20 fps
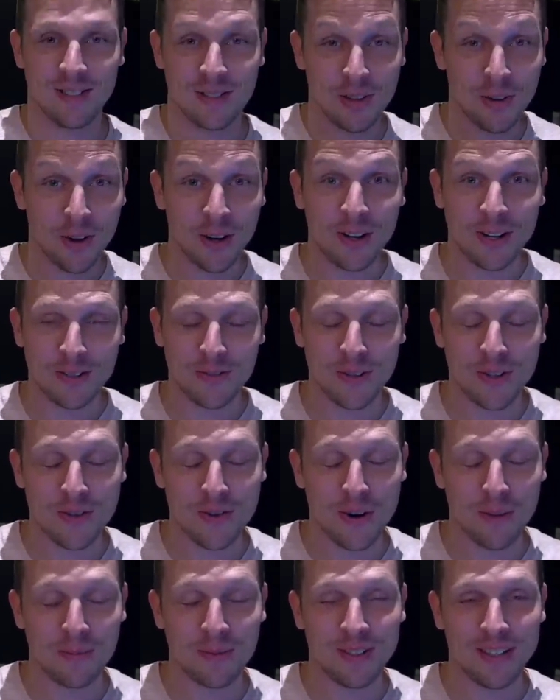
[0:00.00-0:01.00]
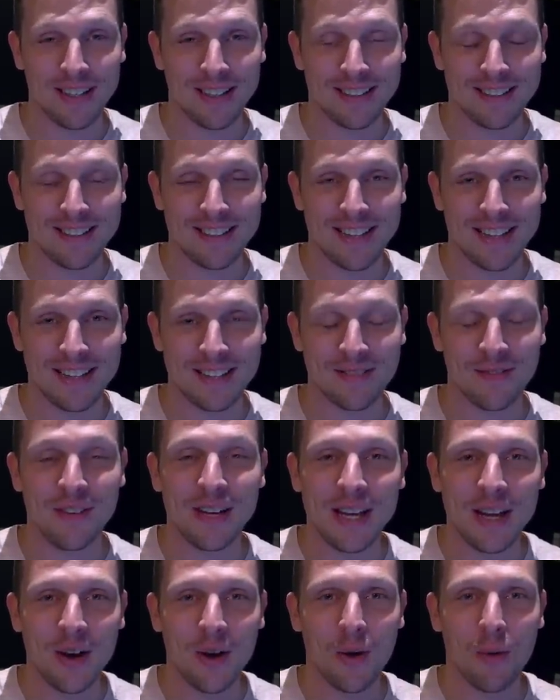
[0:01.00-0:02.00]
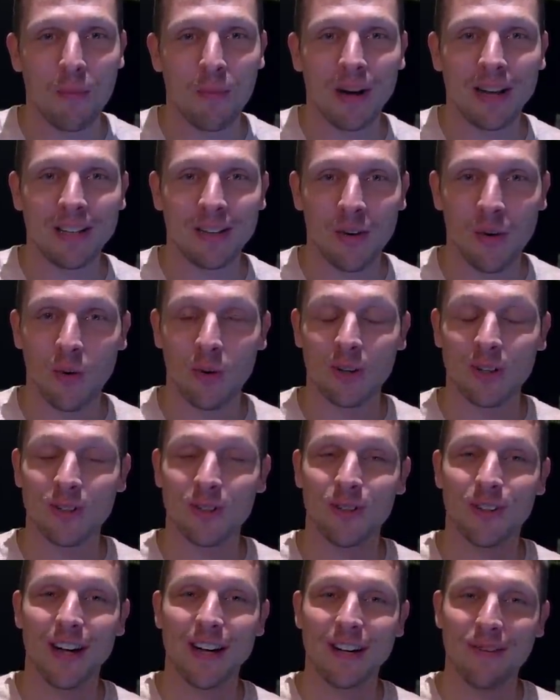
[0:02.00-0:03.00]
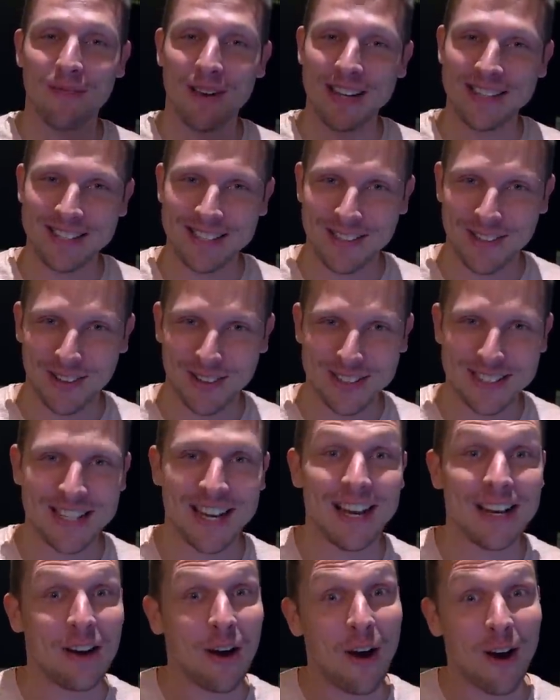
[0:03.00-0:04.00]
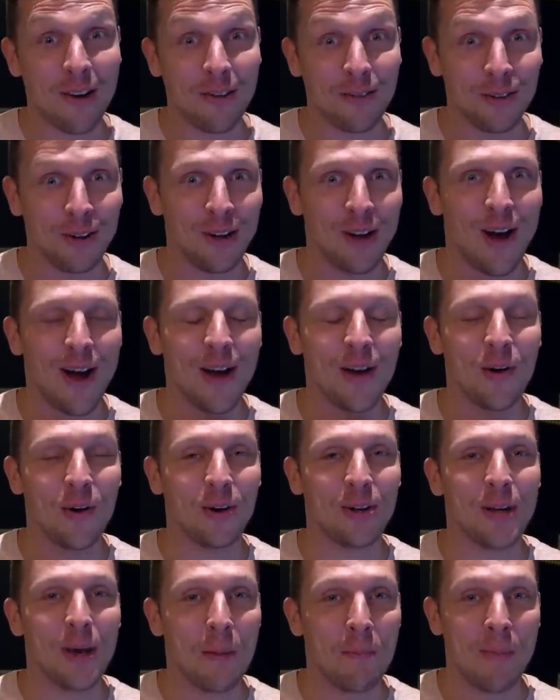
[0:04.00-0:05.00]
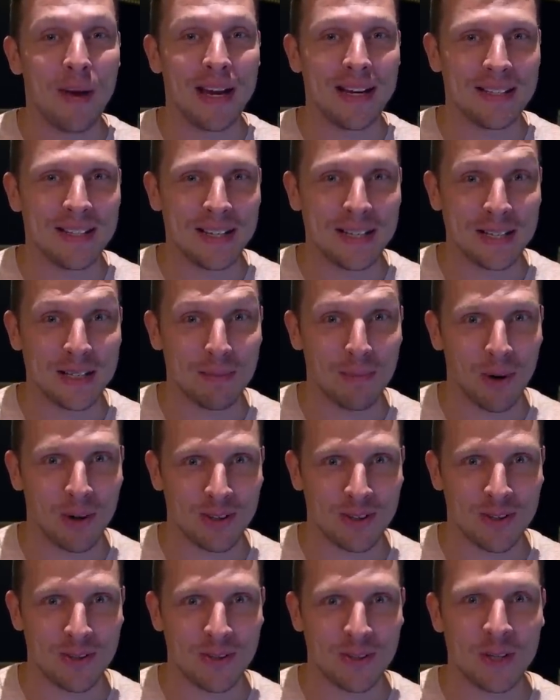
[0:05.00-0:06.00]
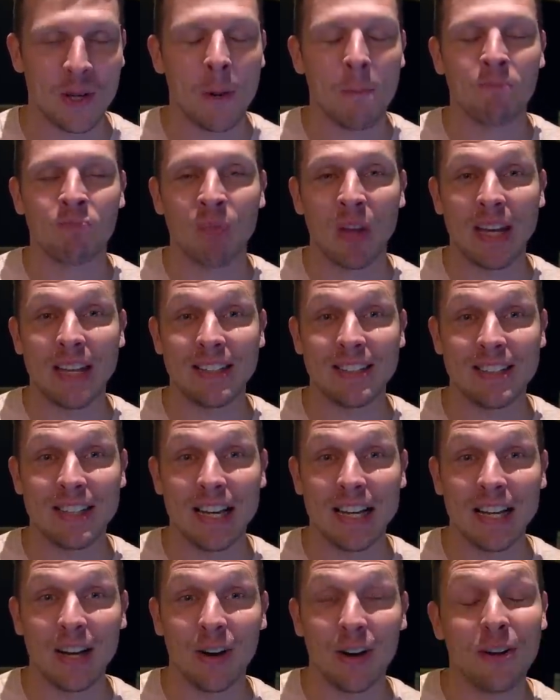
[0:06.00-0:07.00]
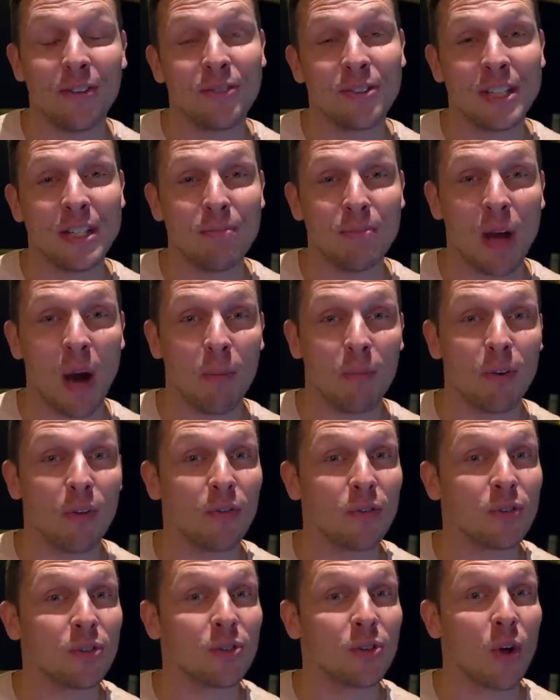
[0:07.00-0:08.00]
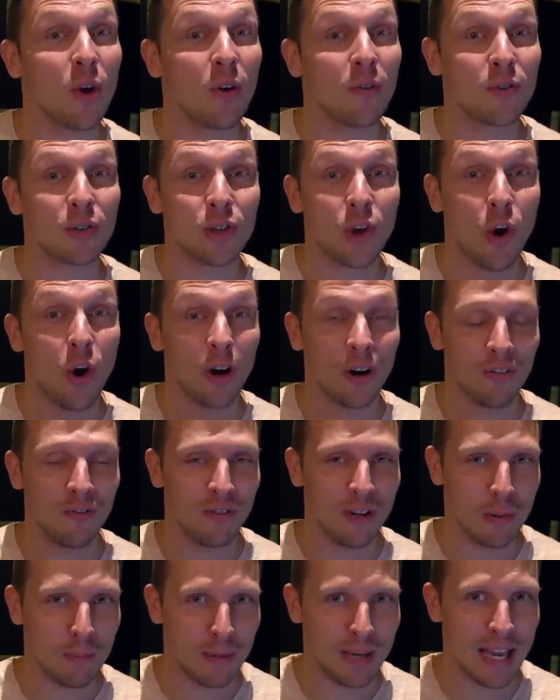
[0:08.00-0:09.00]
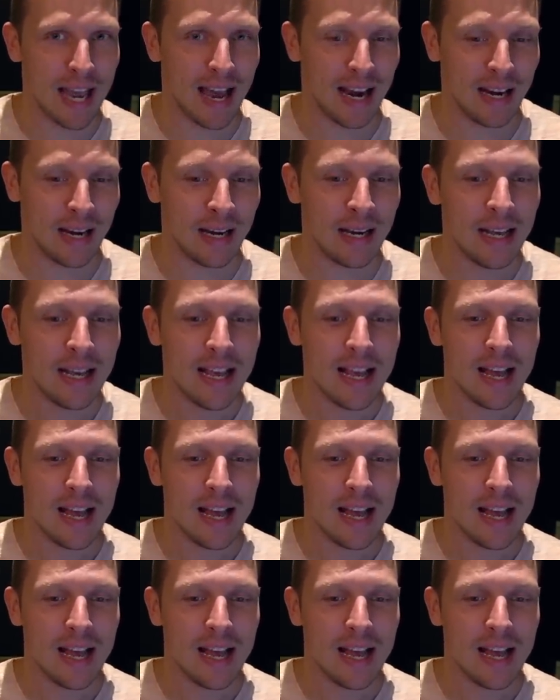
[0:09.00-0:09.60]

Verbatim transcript: So sorry guys for interrupting today's video, but in order to create amazing content, I rely on amazing sponsors. And today I've teamed up with Surfshark VPN,